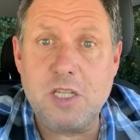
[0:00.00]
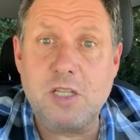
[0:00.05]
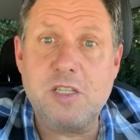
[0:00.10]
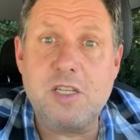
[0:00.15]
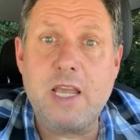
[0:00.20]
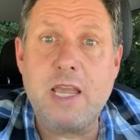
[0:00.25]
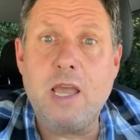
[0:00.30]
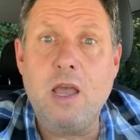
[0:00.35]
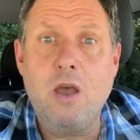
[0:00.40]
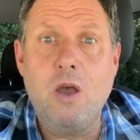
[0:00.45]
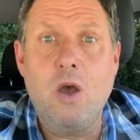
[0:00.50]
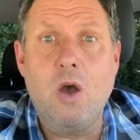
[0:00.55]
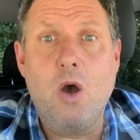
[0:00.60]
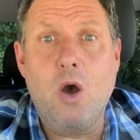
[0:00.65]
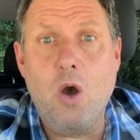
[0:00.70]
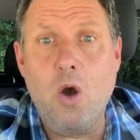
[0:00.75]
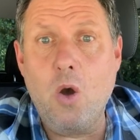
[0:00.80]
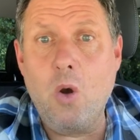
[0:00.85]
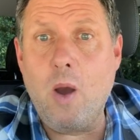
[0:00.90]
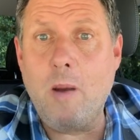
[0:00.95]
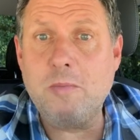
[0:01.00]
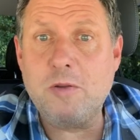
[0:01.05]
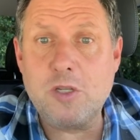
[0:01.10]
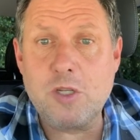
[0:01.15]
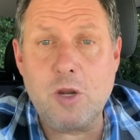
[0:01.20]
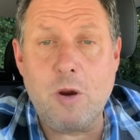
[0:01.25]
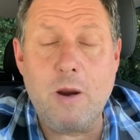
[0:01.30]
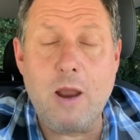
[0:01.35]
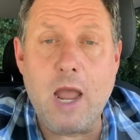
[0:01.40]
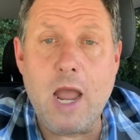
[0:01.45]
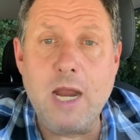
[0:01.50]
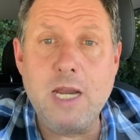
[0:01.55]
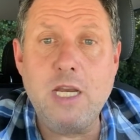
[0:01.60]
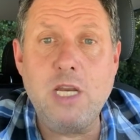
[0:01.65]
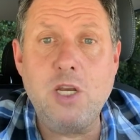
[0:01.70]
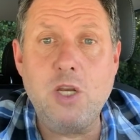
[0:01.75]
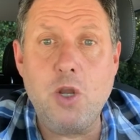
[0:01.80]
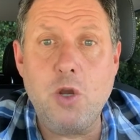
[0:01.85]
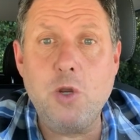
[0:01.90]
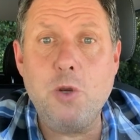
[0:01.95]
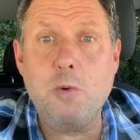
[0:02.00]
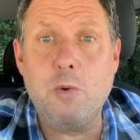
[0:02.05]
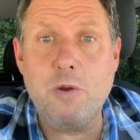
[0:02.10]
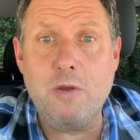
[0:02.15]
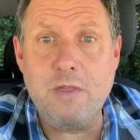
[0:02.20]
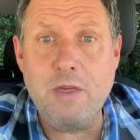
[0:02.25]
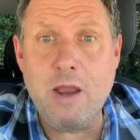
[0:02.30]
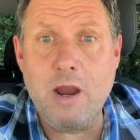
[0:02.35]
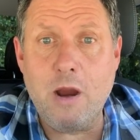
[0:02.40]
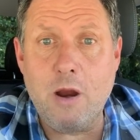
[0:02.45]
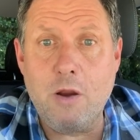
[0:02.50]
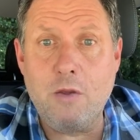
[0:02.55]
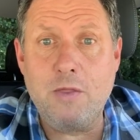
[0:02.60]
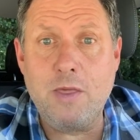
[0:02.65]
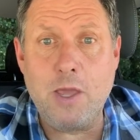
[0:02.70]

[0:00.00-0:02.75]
They'll say, "Oh, I'm sorry, I didn't know you were there.